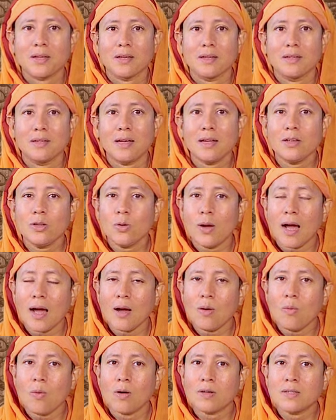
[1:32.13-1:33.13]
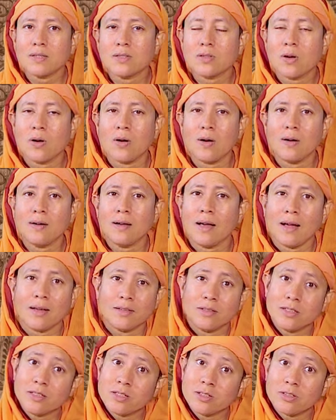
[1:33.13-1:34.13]
Then you have what is called,
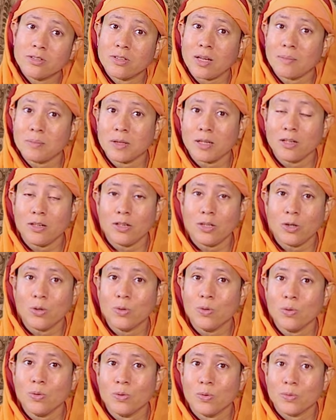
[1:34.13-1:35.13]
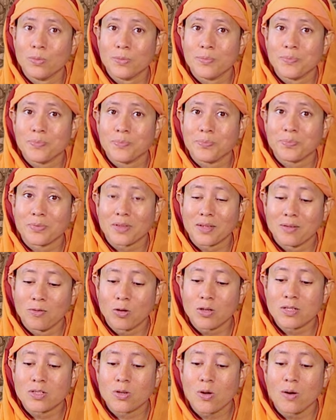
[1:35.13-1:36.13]
and this is something new,
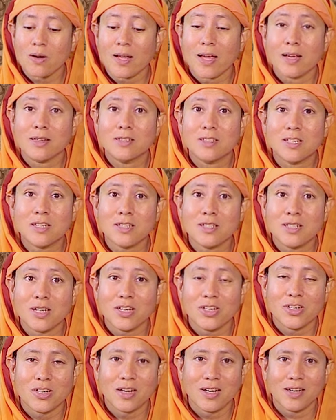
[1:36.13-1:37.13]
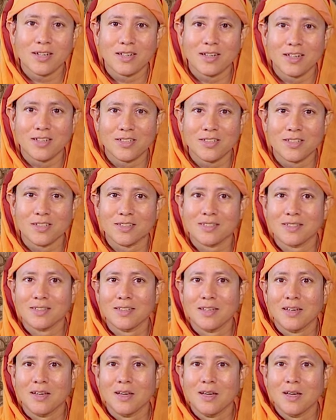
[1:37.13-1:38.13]
what is called existential intelligence,
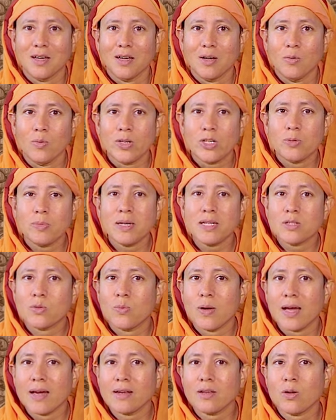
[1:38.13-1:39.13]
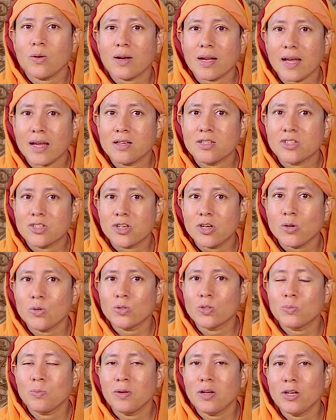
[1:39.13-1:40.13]
which means where your SQ,
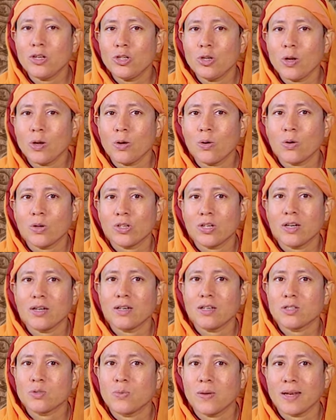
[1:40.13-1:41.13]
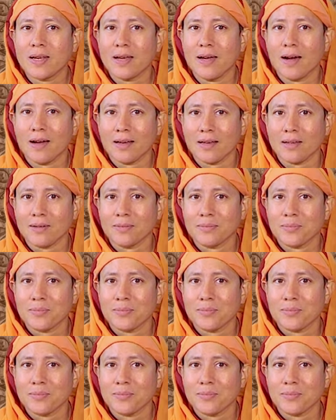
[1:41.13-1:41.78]
spiritual quotient, is very high.